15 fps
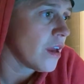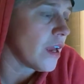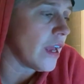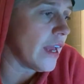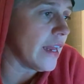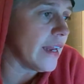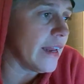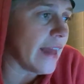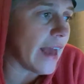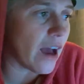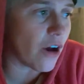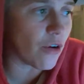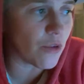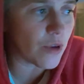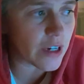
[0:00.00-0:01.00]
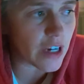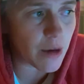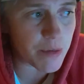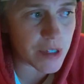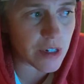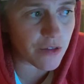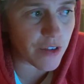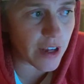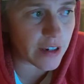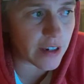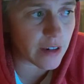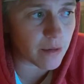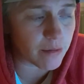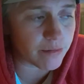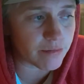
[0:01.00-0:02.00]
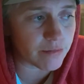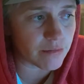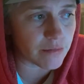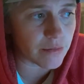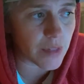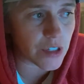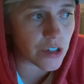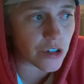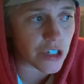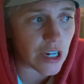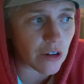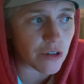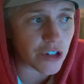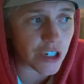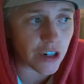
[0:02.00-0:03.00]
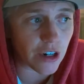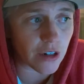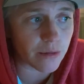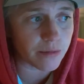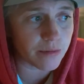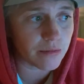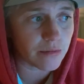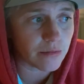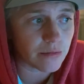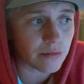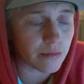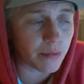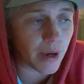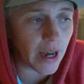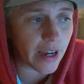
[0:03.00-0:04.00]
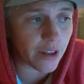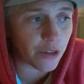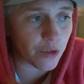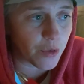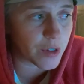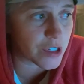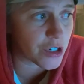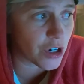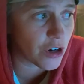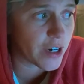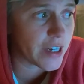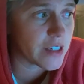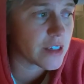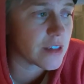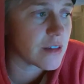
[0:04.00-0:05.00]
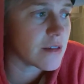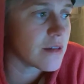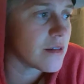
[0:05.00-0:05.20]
And now comes the defendant, Mr. Sheldon Jeter, by and through his attorneys,